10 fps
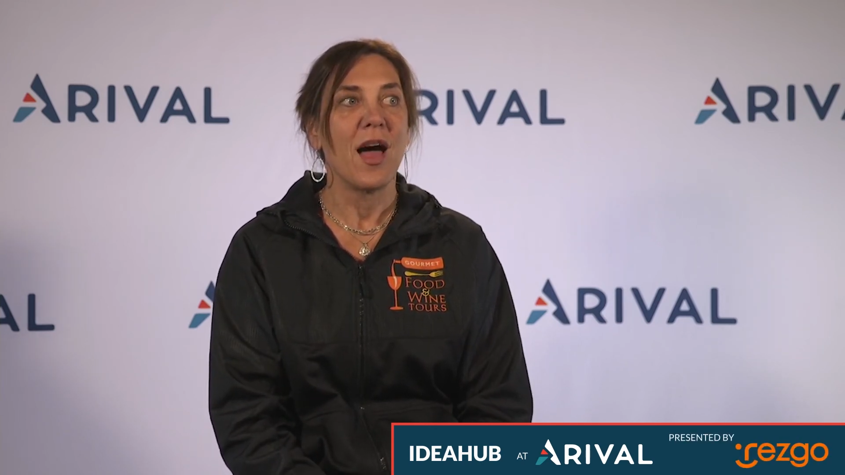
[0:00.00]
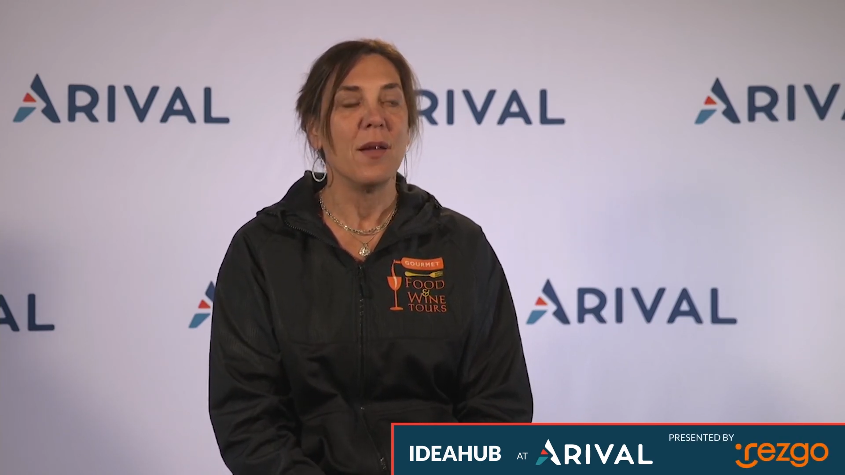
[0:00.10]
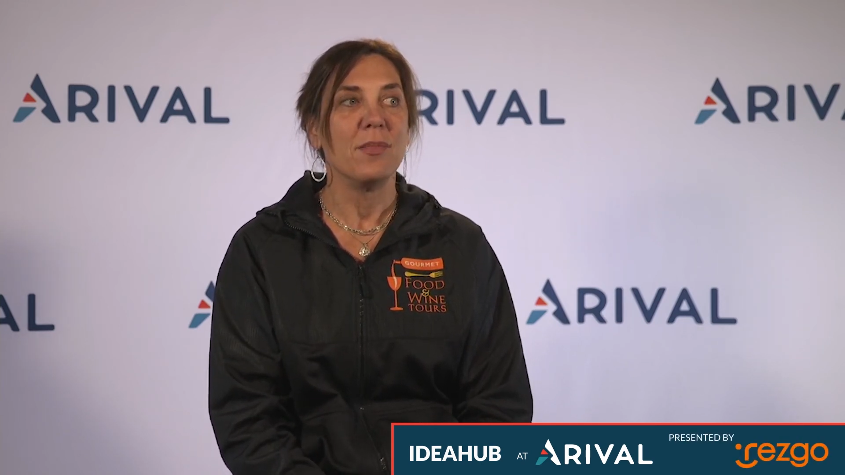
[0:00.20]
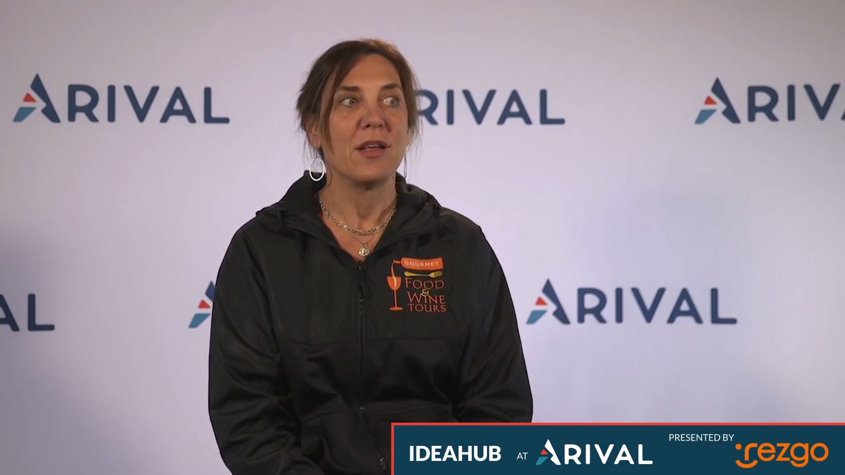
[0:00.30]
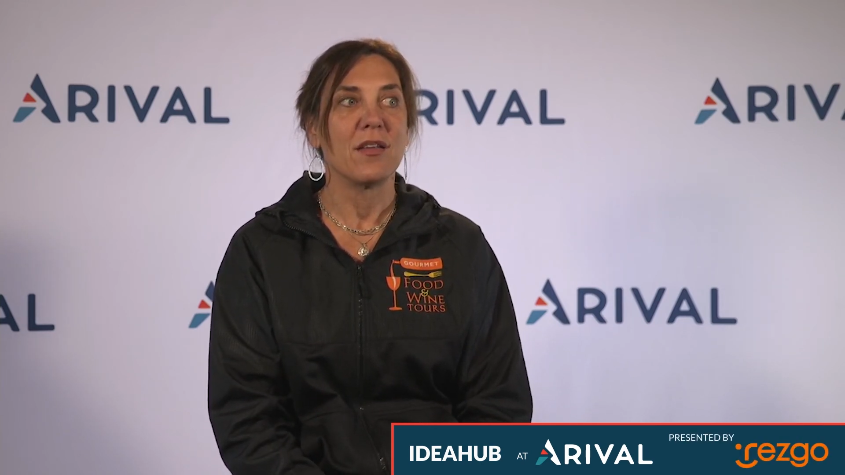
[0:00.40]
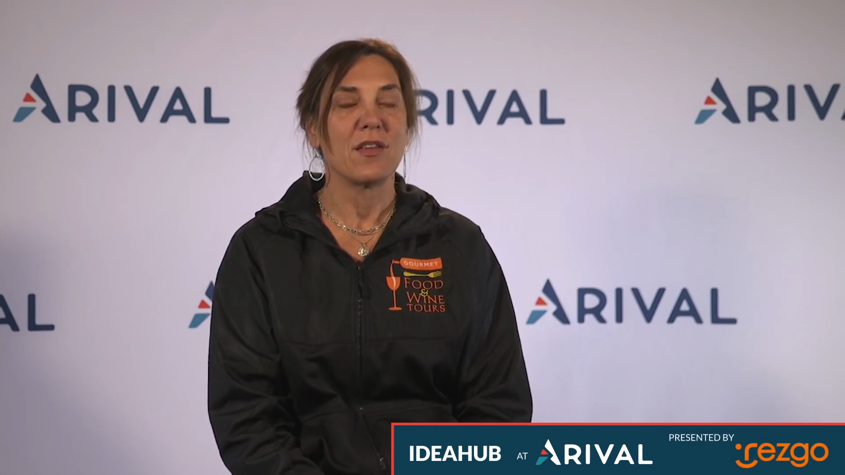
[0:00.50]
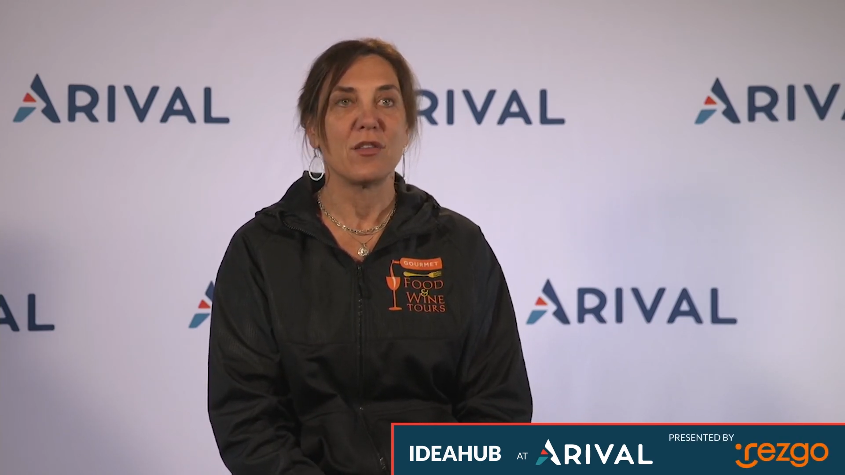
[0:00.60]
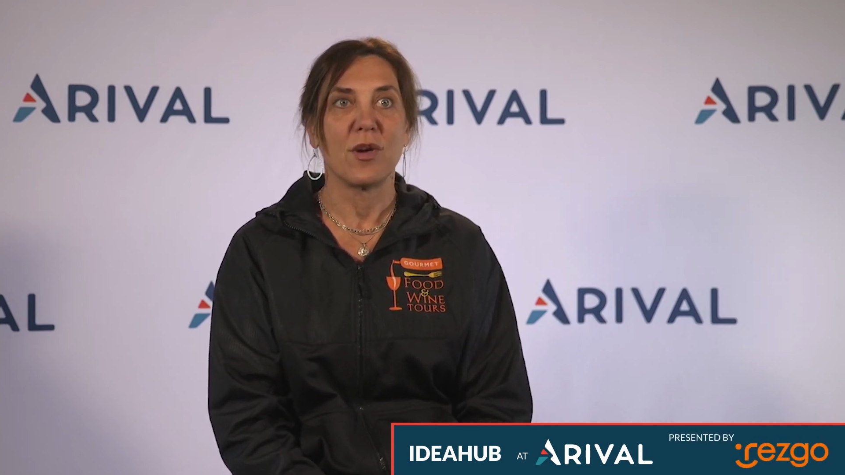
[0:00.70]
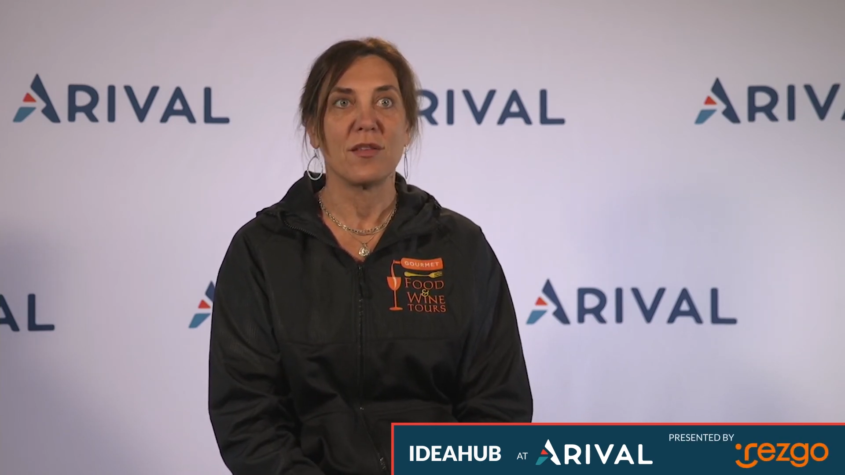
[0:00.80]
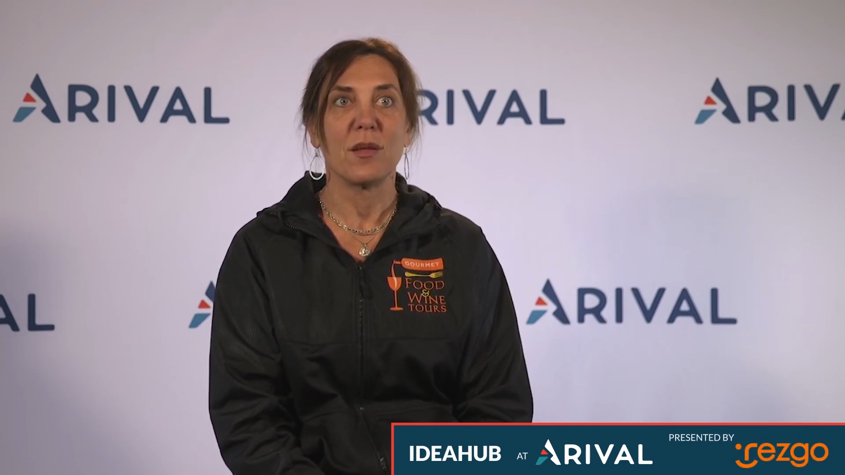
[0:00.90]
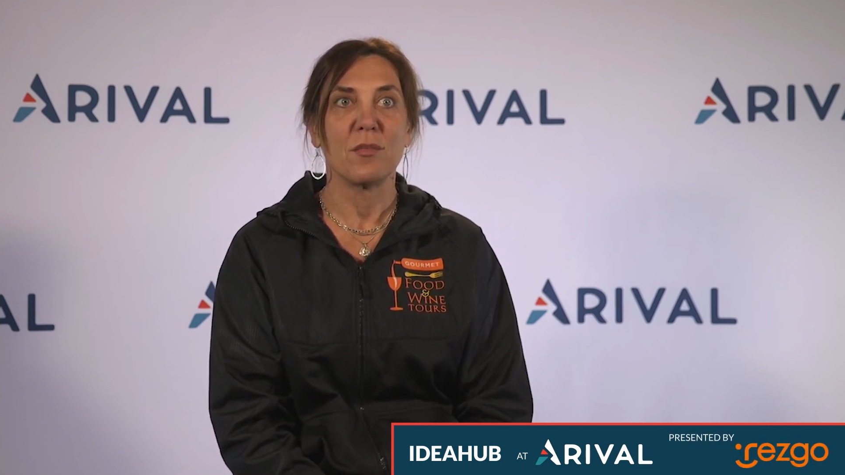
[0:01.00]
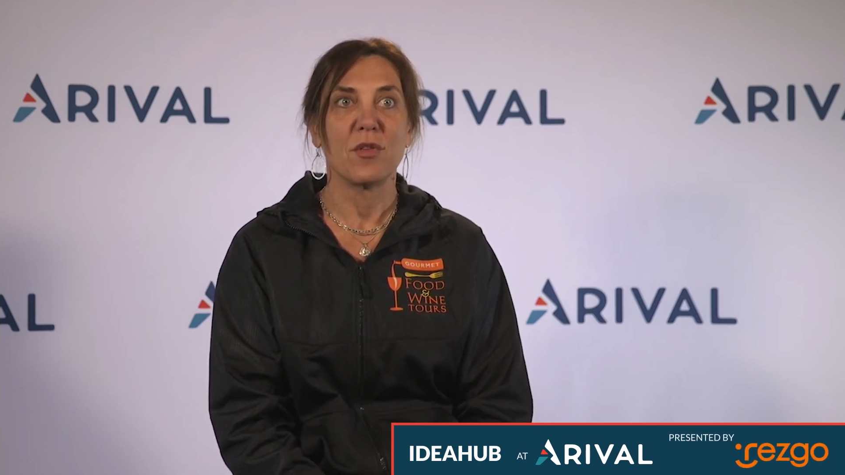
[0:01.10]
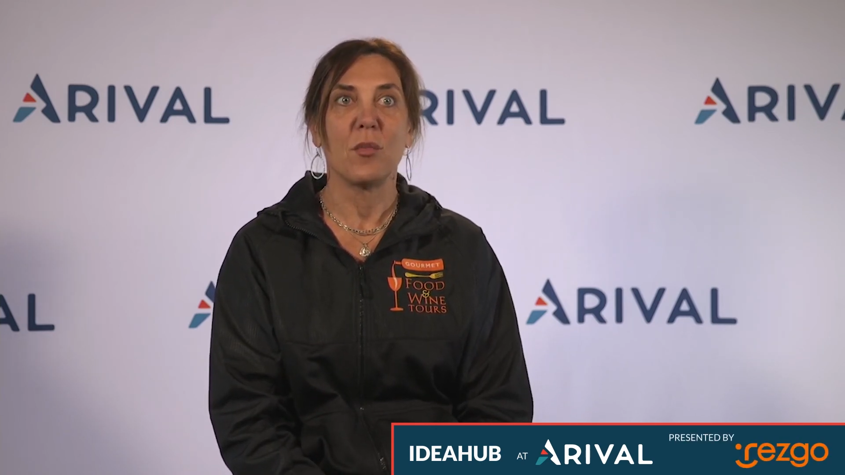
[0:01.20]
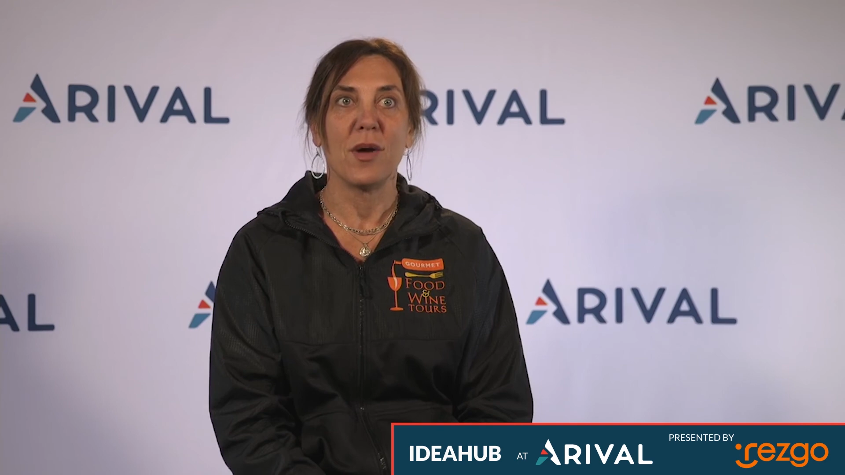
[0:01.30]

and because I trust them so